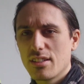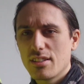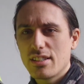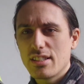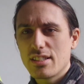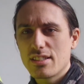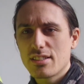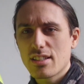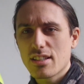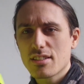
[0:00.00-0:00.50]

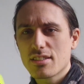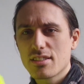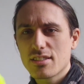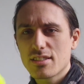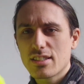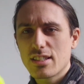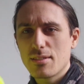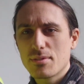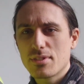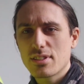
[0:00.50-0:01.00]
this doesn't
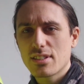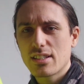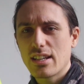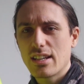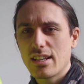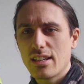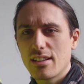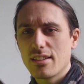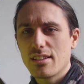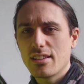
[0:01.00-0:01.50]
seem to
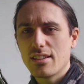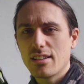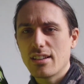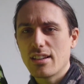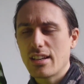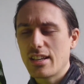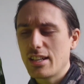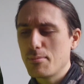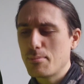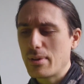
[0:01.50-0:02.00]
get
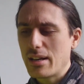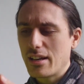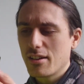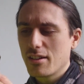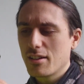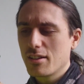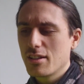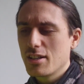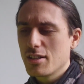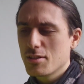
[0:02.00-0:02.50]
any better.